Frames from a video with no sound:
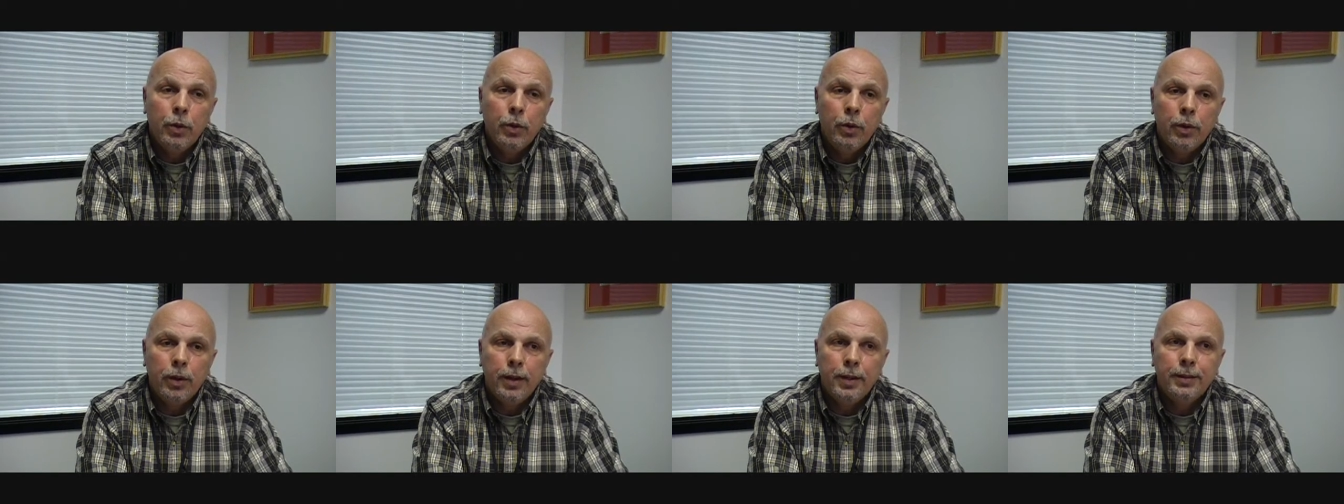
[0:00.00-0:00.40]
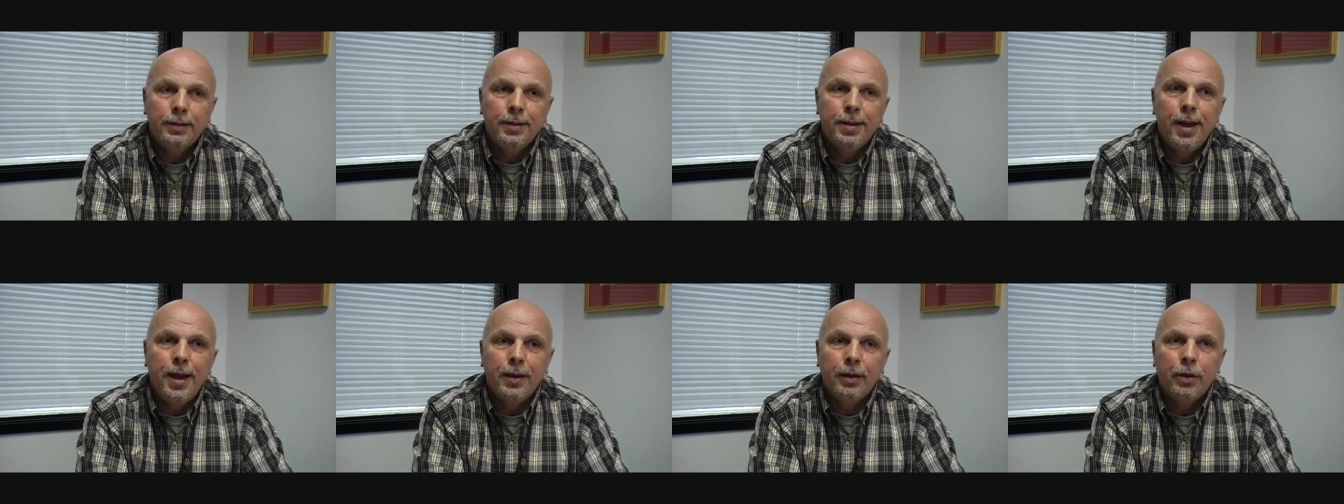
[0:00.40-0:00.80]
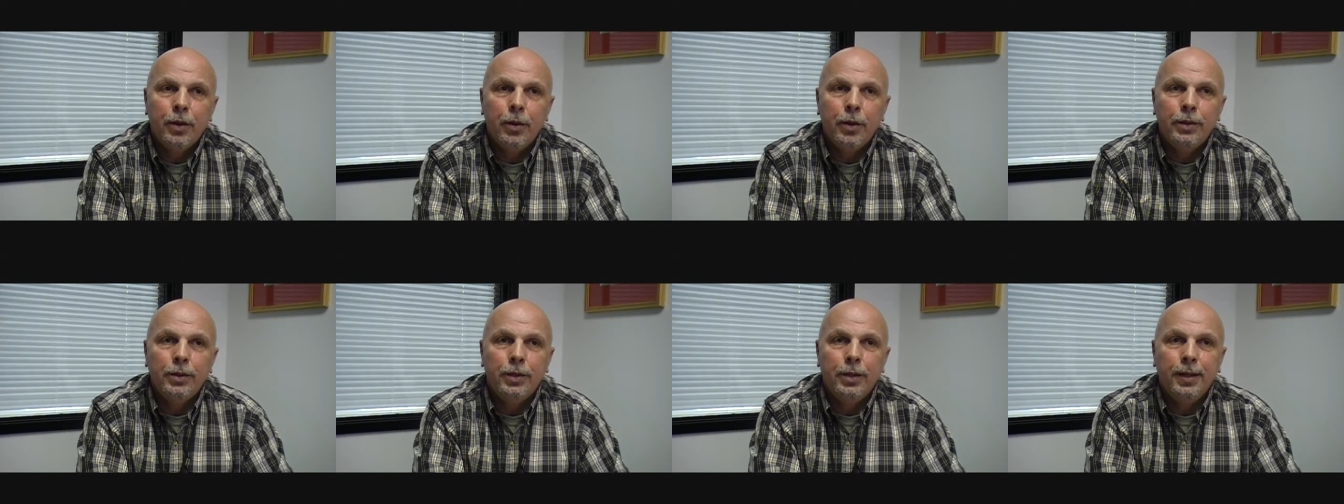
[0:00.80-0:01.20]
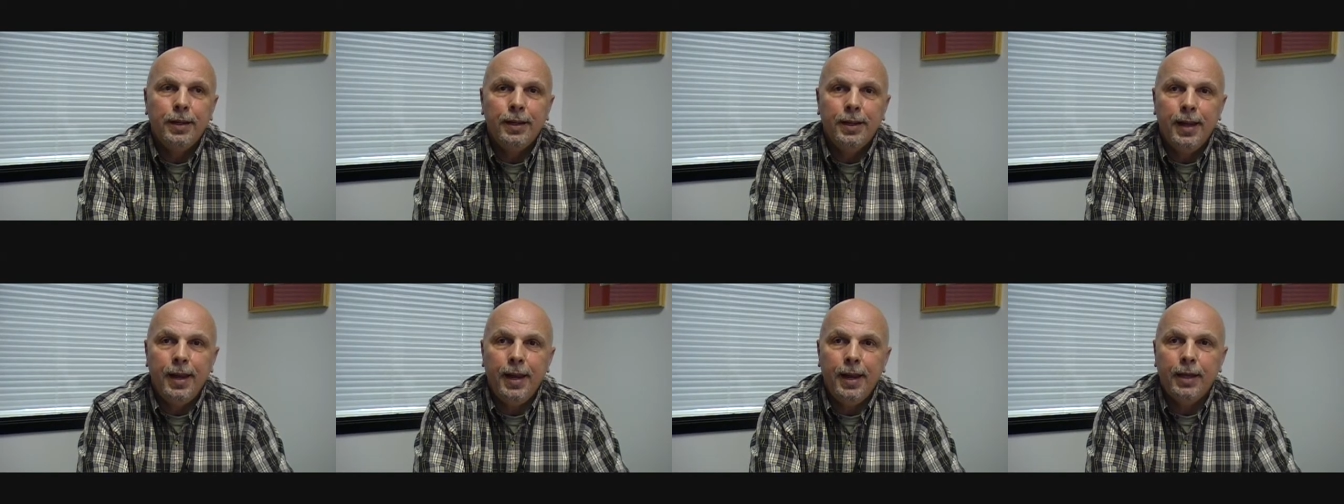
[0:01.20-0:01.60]
or is not going to
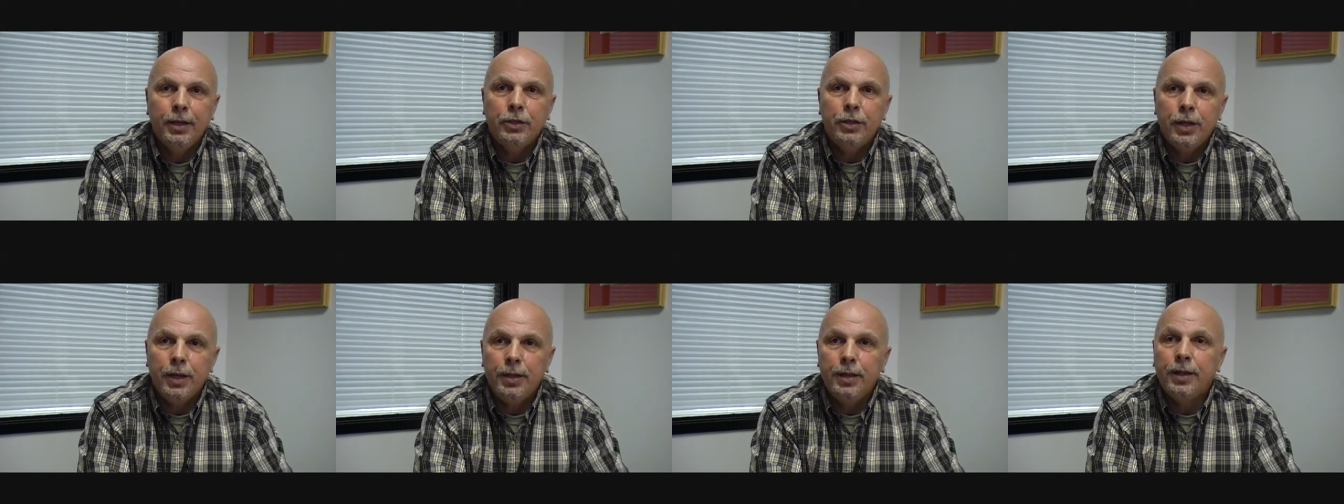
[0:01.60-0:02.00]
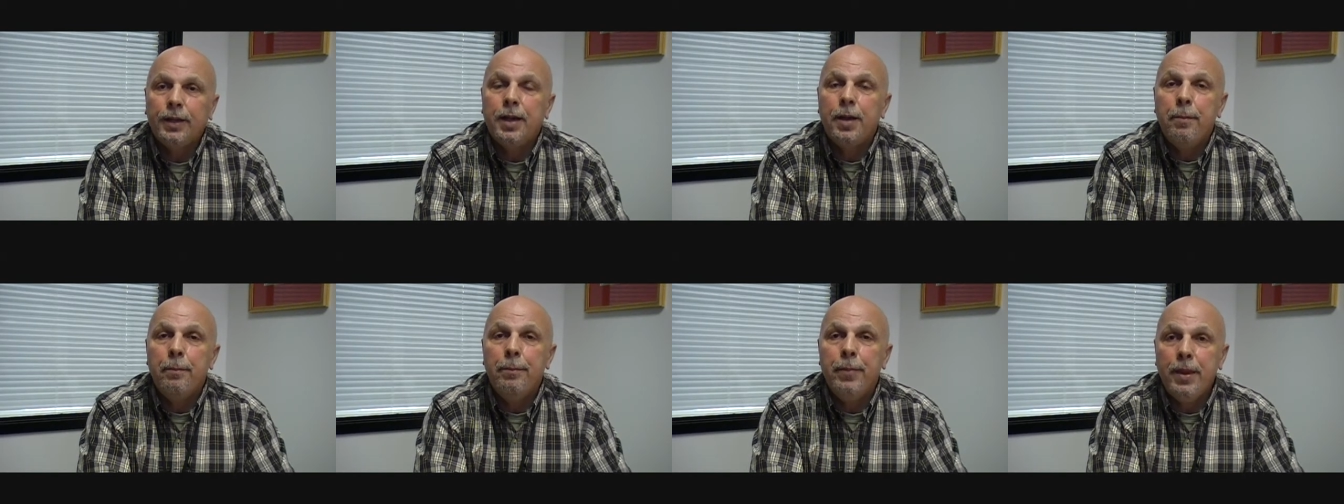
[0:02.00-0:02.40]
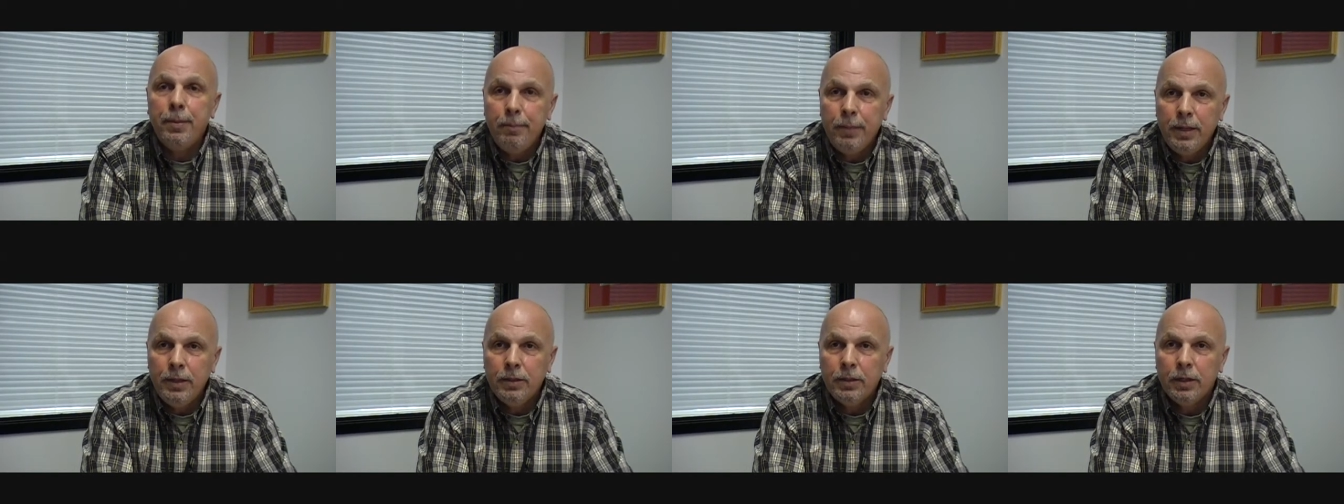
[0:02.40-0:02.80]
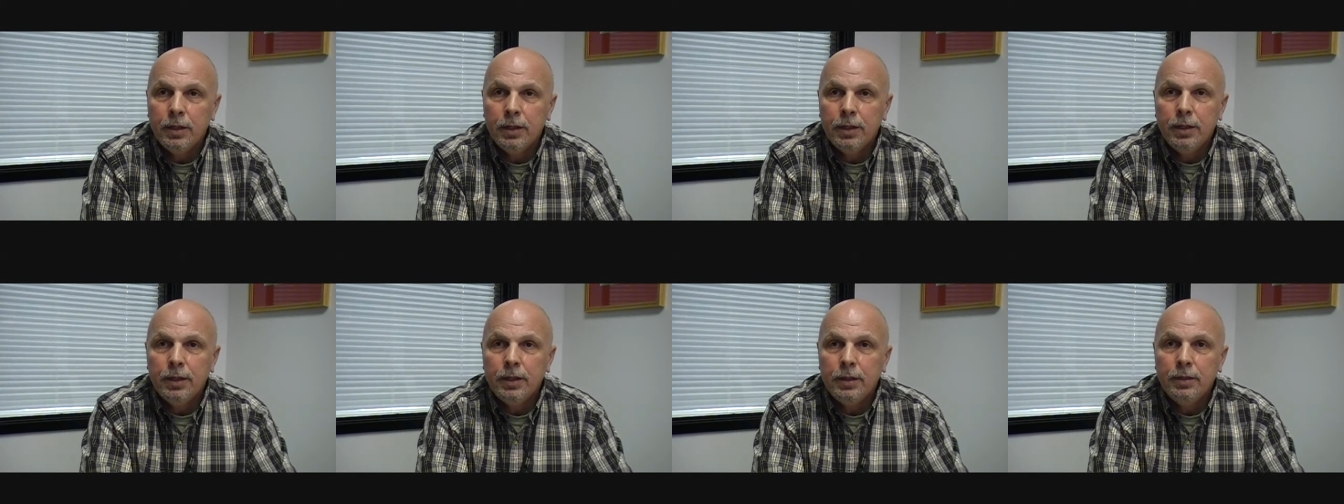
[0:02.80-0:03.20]
engage in the commitment
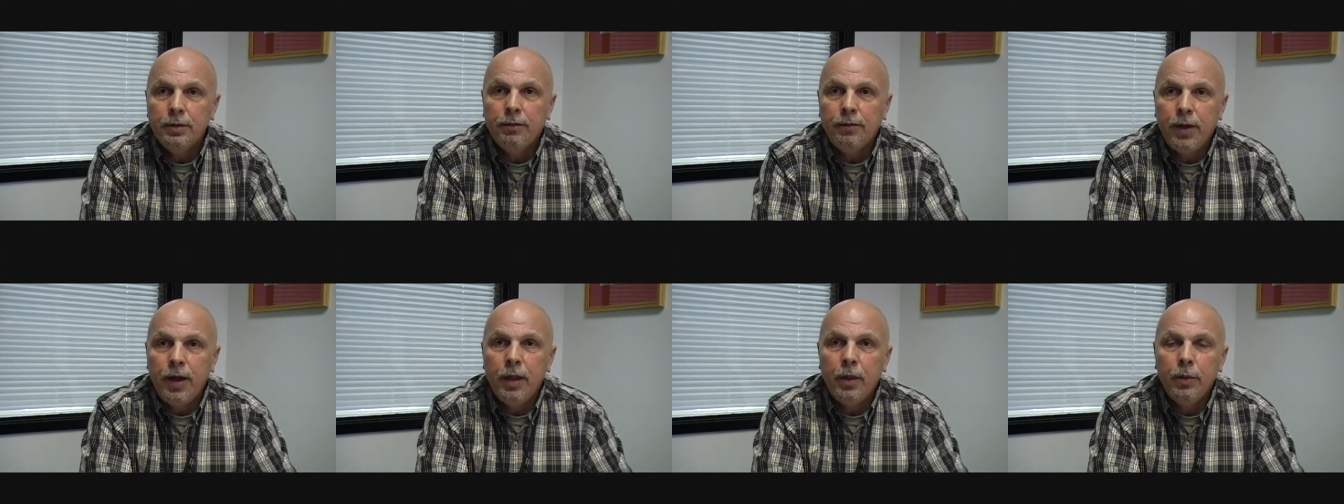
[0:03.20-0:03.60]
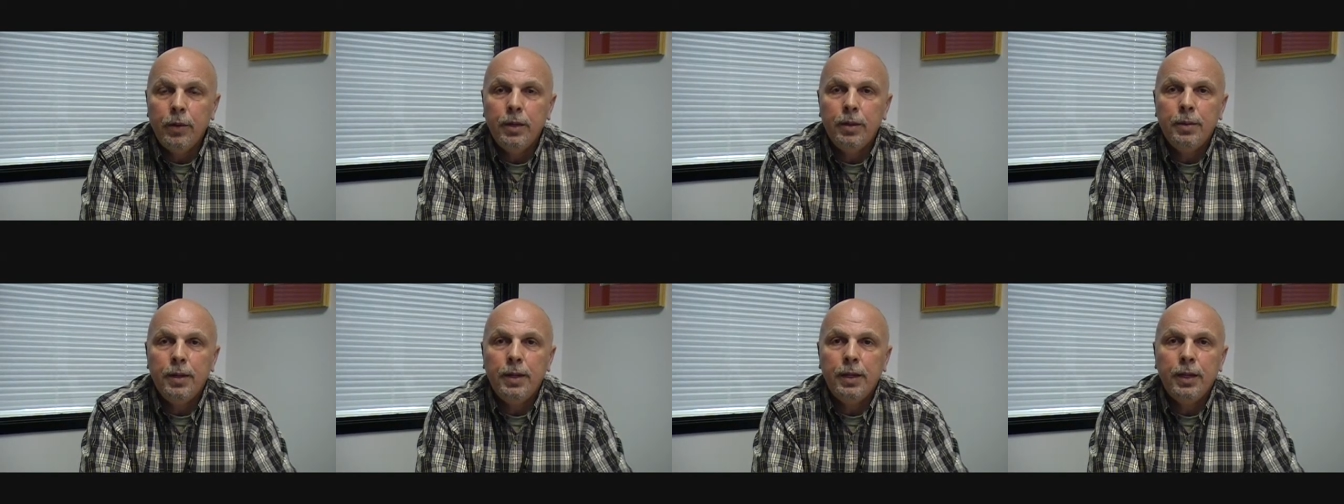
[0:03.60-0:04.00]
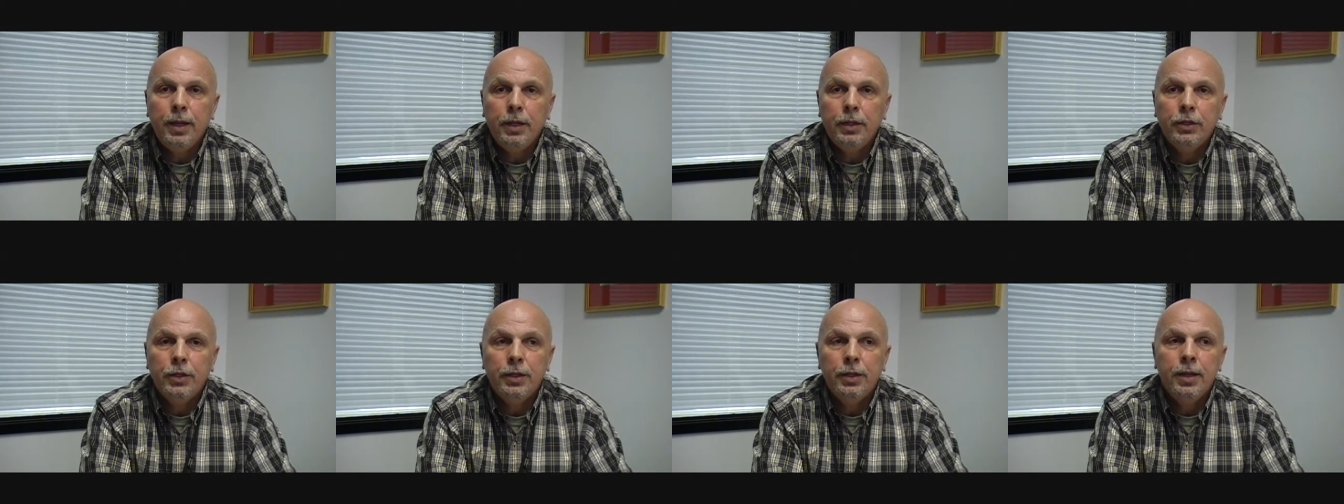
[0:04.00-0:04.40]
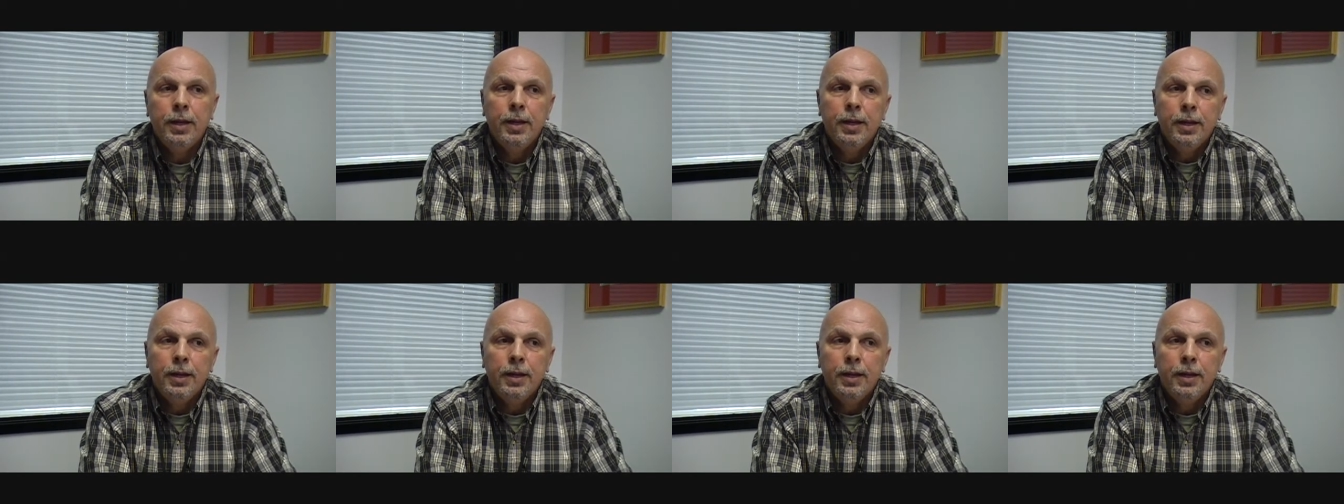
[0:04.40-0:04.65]
to following the medication,